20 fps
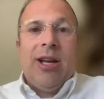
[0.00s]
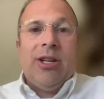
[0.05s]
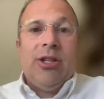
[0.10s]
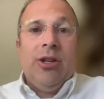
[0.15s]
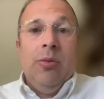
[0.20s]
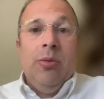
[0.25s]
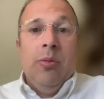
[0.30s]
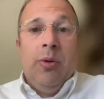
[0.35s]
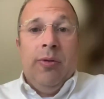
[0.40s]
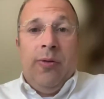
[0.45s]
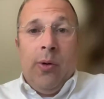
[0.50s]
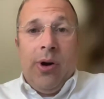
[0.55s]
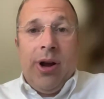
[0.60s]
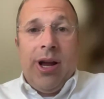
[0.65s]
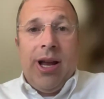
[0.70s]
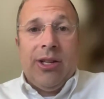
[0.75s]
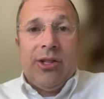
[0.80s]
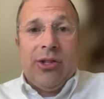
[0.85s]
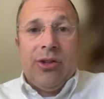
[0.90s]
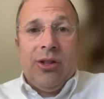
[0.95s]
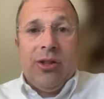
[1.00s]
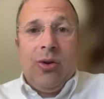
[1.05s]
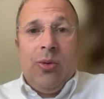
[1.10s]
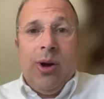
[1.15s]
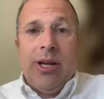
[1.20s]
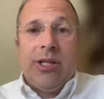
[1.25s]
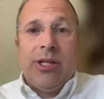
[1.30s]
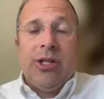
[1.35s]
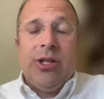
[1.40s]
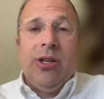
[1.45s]
actually, before I answer the
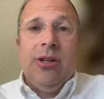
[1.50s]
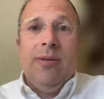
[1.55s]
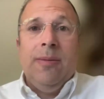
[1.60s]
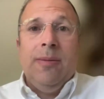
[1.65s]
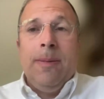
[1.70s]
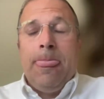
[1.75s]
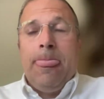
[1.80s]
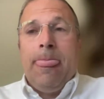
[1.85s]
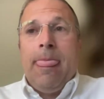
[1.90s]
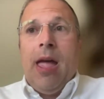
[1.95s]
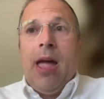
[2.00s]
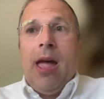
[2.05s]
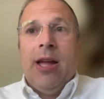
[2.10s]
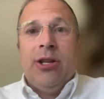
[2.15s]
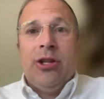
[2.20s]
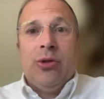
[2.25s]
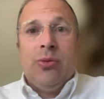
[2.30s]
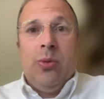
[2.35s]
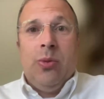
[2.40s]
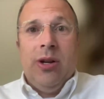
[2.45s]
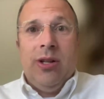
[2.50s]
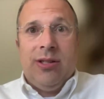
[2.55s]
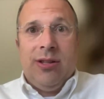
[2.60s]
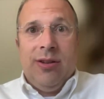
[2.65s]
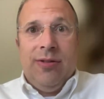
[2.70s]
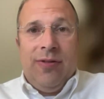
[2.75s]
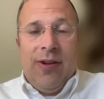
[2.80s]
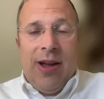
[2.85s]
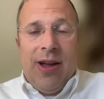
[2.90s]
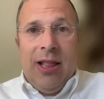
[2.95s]
question, I just wanted
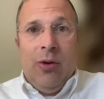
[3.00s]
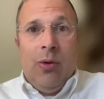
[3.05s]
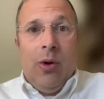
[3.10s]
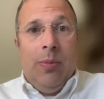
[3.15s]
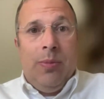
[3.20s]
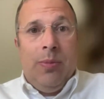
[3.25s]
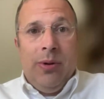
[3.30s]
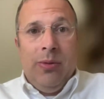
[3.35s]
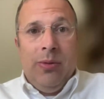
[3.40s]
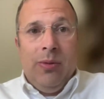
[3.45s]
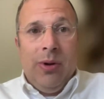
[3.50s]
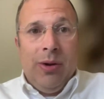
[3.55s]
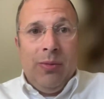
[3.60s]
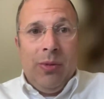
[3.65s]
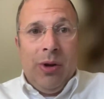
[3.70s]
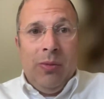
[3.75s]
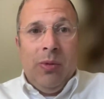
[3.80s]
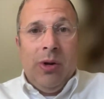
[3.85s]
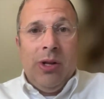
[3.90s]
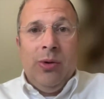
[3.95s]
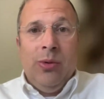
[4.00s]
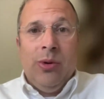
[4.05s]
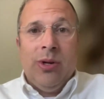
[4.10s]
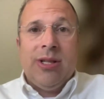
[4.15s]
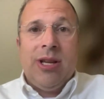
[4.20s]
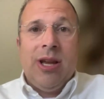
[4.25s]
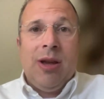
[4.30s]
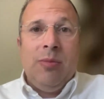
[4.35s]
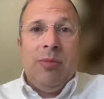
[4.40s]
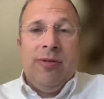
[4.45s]
to follow up in what you
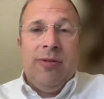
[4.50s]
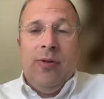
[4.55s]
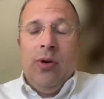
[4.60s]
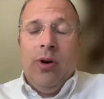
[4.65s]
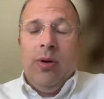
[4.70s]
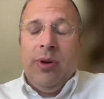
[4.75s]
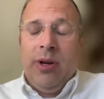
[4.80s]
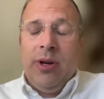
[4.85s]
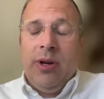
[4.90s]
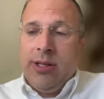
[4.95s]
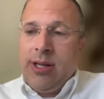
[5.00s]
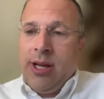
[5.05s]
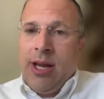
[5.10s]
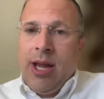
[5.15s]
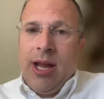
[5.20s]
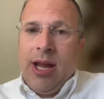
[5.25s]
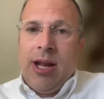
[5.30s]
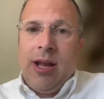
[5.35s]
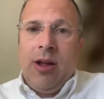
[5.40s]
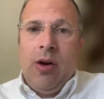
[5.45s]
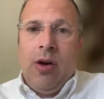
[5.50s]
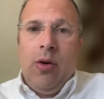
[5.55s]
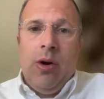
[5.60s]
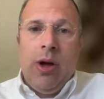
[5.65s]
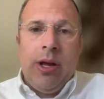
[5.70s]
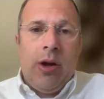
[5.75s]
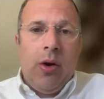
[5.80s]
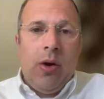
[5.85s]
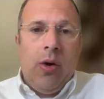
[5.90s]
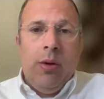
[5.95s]
were saying before, because again, I
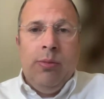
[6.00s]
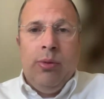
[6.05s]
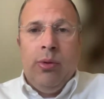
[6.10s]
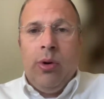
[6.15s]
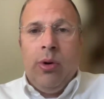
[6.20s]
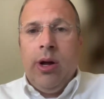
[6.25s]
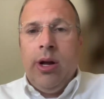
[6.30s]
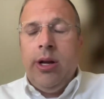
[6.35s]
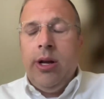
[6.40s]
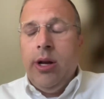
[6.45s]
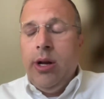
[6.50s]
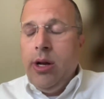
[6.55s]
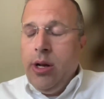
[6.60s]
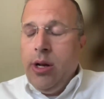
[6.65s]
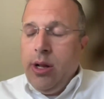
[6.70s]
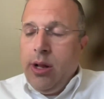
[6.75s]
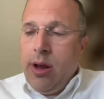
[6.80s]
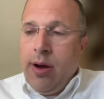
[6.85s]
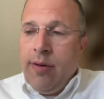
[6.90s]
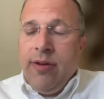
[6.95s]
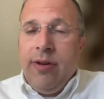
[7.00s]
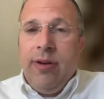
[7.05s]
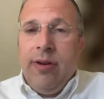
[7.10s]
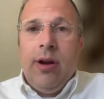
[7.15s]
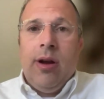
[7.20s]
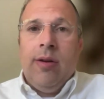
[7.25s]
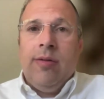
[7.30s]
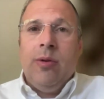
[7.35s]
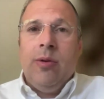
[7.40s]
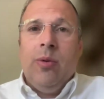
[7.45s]
go abroad
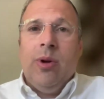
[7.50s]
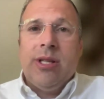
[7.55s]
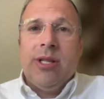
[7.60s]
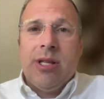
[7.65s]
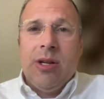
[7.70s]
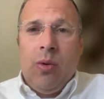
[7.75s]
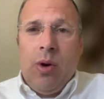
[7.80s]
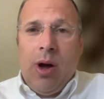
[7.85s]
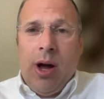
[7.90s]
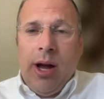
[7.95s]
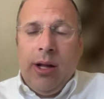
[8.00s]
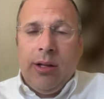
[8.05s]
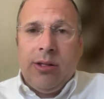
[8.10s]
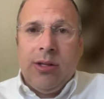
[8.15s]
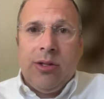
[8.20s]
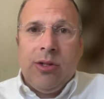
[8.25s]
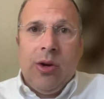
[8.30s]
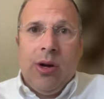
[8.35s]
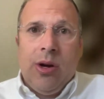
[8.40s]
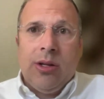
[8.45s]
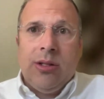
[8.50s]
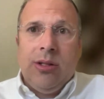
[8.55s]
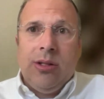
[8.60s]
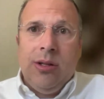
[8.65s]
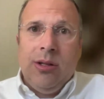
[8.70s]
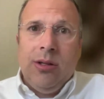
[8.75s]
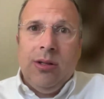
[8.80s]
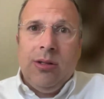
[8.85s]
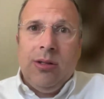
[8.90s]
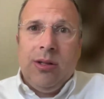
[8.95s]
every once in a while to talk
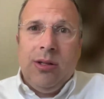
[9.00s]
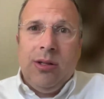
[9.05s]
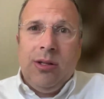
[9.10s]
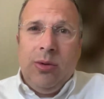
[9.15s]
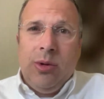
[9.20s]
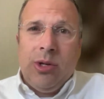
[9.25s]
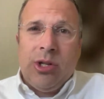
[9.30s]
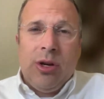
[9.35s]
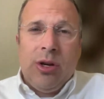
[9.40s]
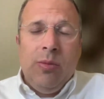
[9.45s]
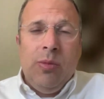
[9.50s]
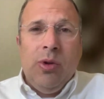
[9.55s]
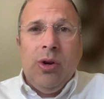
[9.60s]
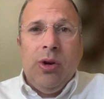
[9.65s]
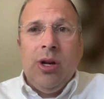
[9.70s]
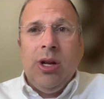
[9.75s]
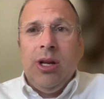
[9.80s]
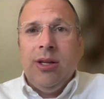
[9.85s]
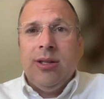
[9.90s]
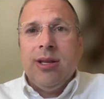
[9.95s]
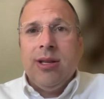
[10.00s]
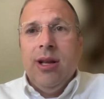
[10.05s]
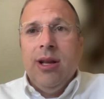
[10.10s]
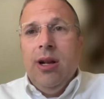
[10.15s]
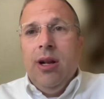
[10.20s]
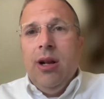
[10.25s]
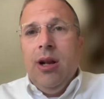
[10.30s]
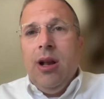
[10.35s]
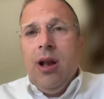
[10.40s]
to Jewish communities.